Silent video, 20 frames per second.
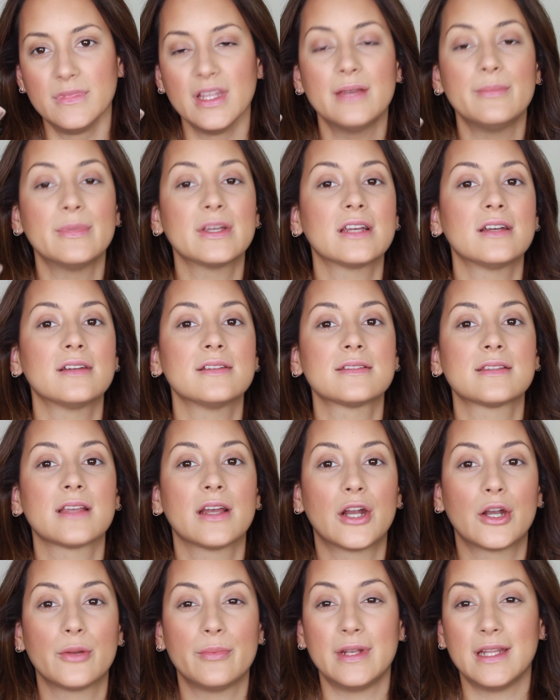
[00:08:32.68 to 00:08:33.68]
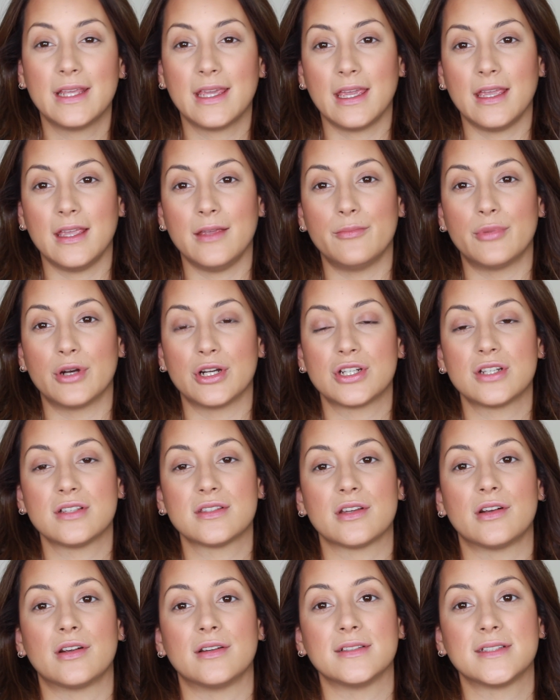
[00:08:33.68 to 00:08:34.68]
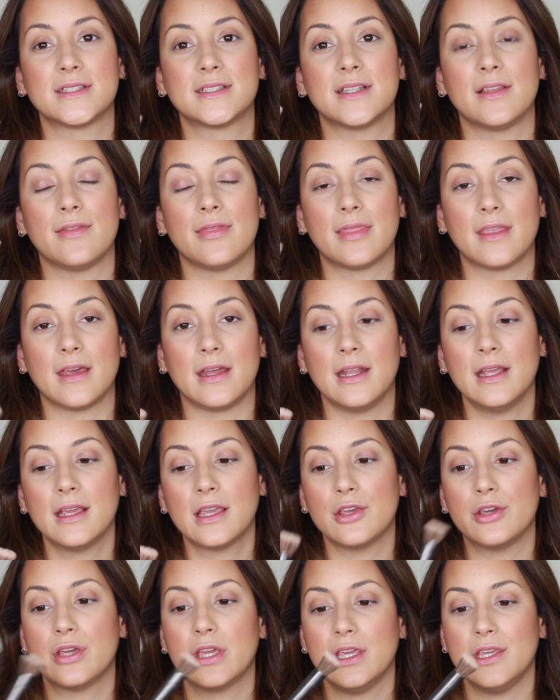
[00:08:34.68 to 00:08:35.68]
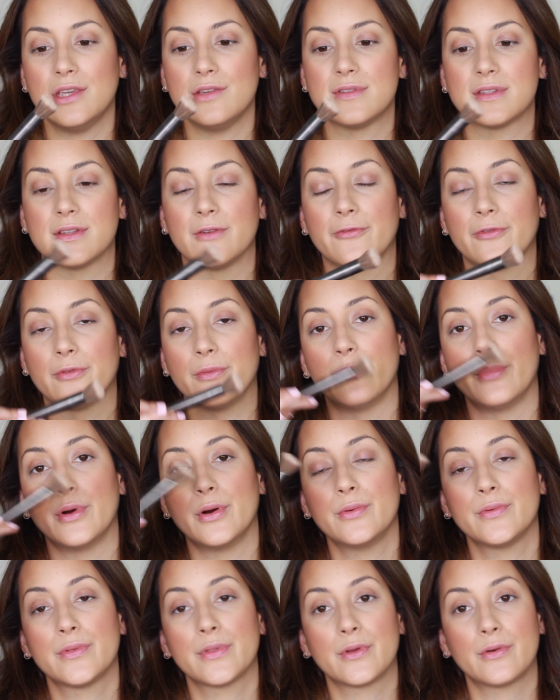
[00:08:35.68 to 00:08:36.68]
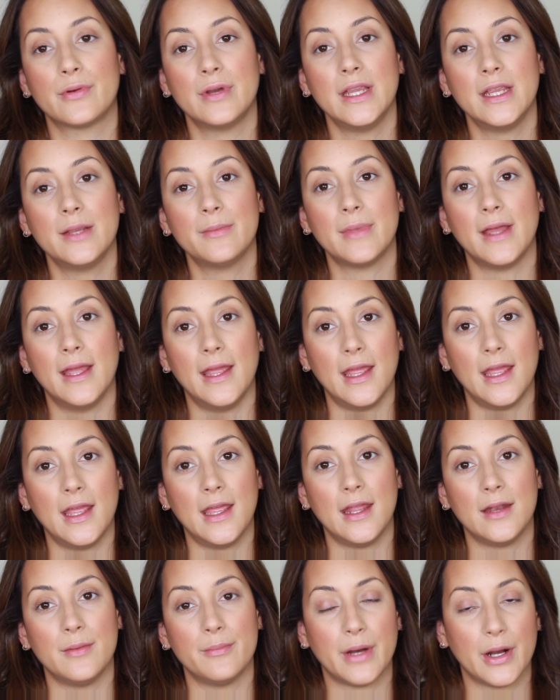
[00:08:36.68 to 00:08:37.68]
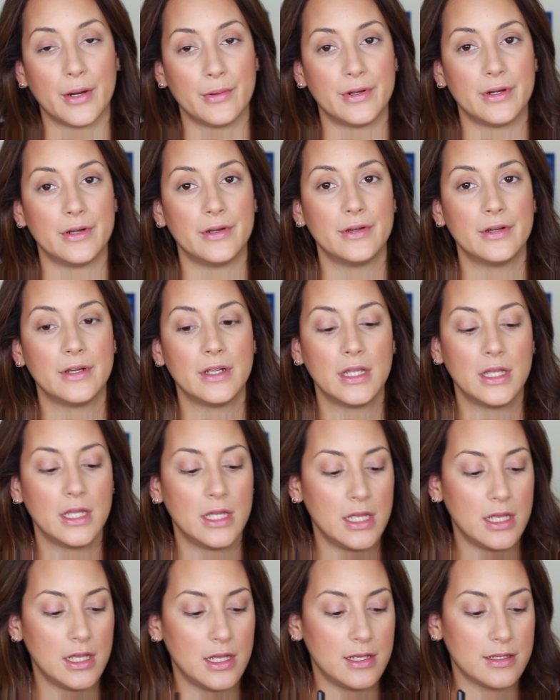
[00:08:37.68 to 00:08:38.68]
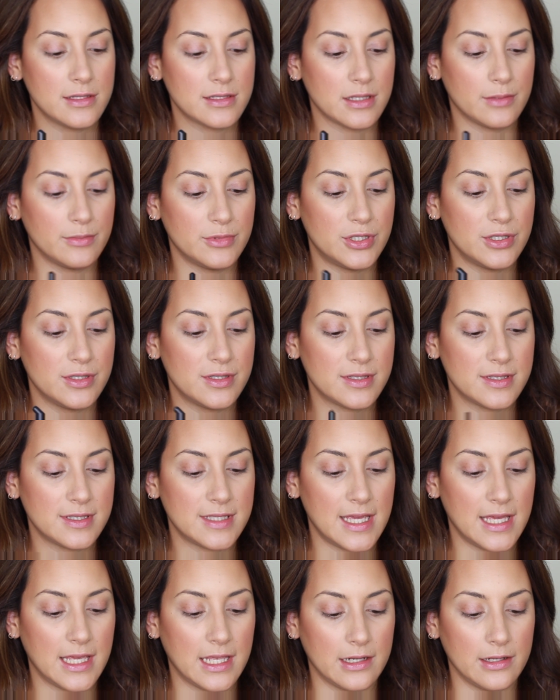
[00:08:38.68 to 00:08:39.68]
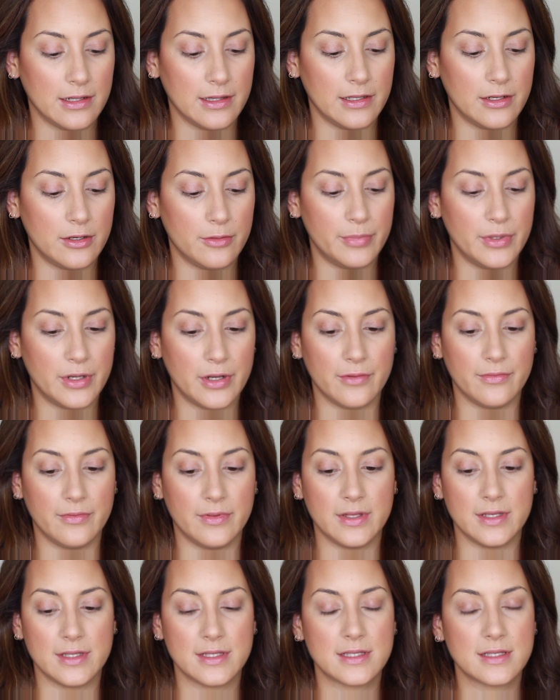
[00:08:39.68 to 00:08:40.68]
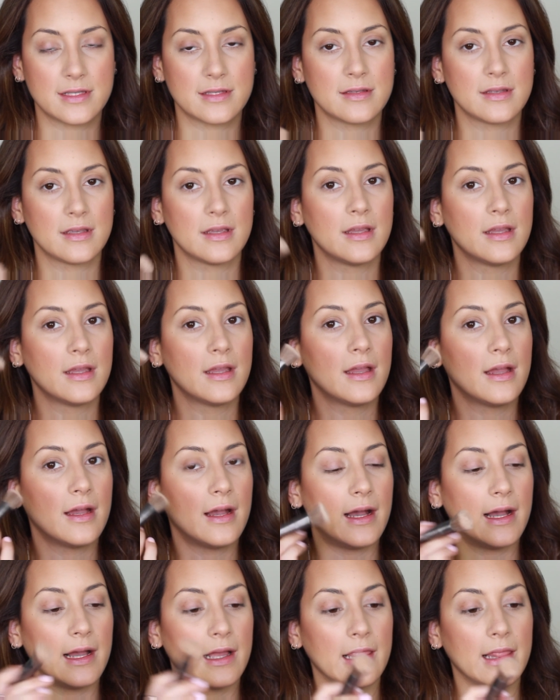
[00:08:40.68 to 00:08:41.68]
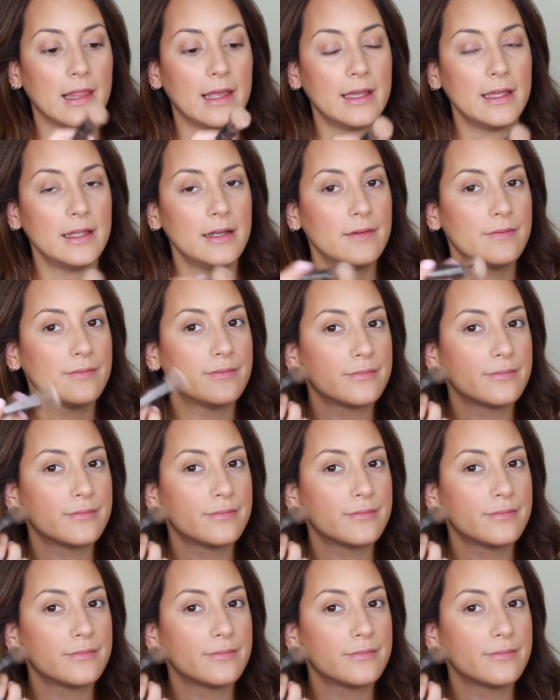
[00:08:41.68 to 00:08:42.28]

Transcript: And because Urban Decay brushes are synthetic, you can use them for both cream and powder. So I'm just taking a little bit of this highlight.